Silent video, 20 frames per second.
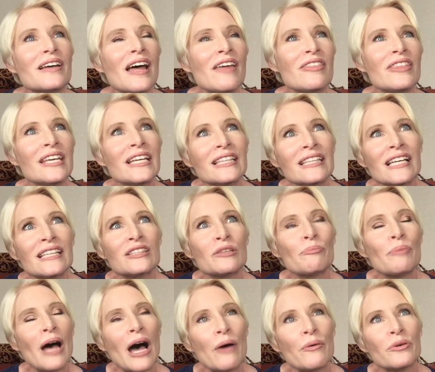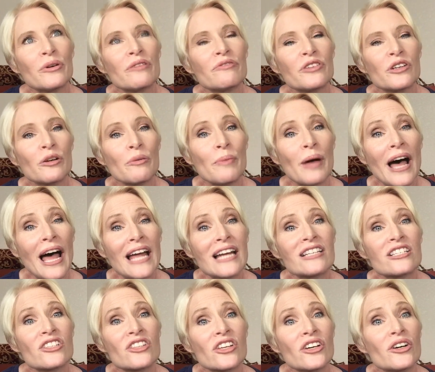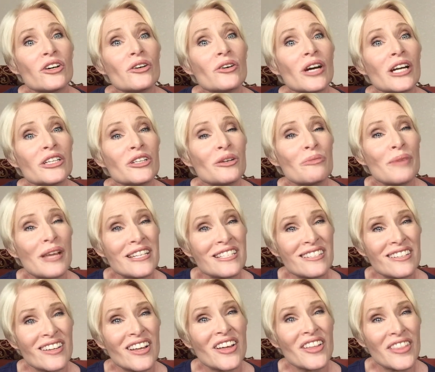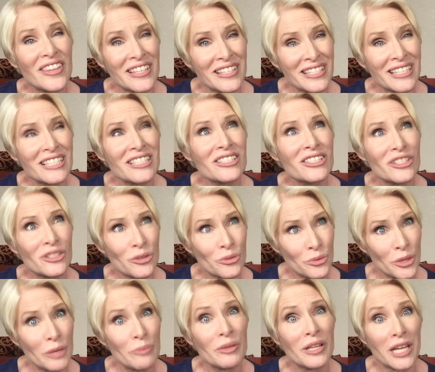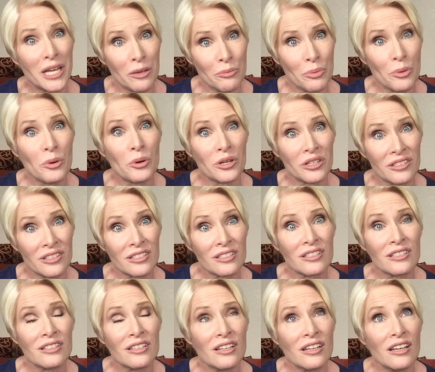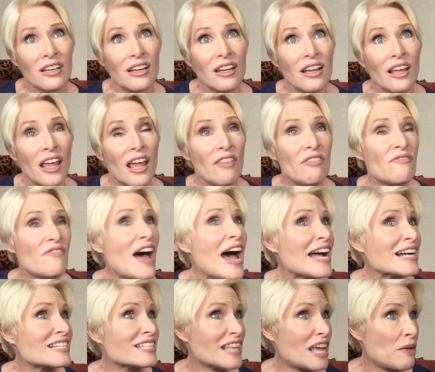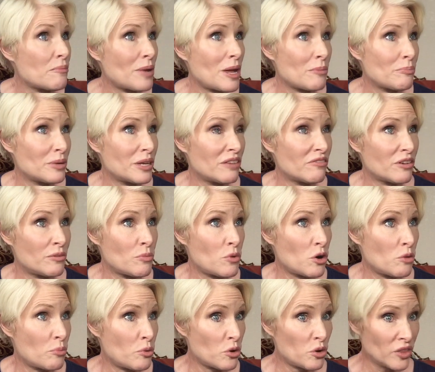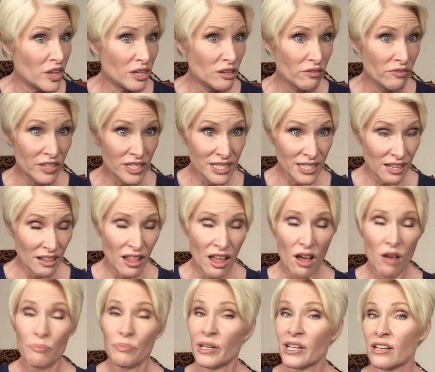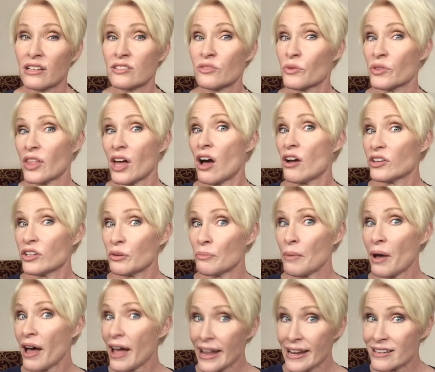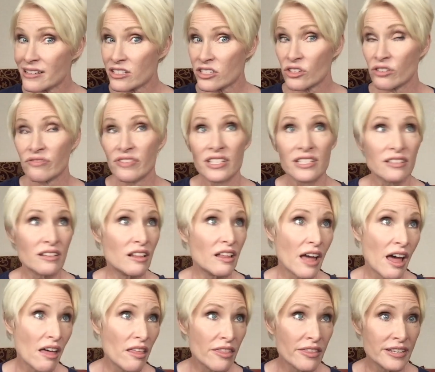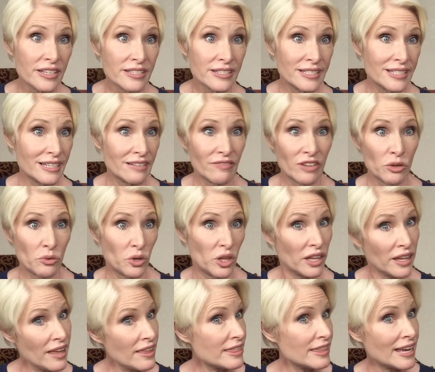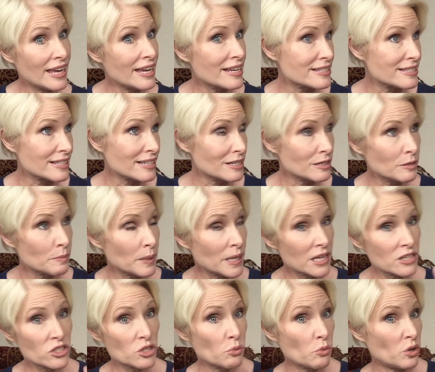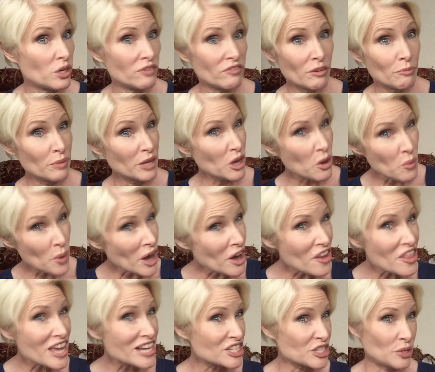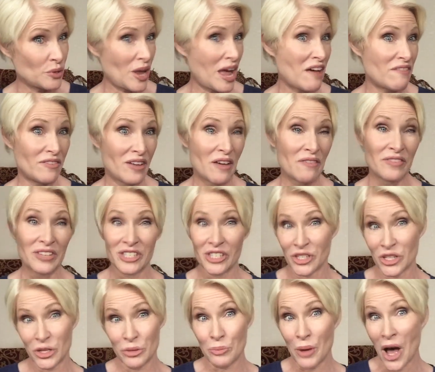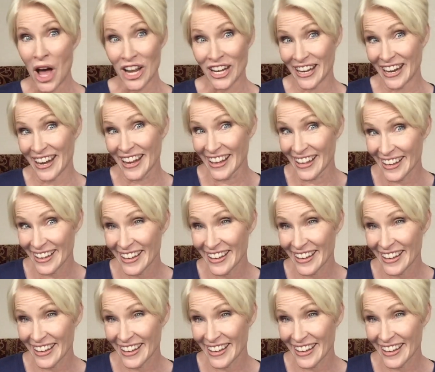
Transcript: I think that the power of your mind, though, and your mental health is extremely important. In fact, that might be even more important than your physical health because without your mind, your physical health isn't even really a thing, is it? Because you won't even be aware that you have a physical body.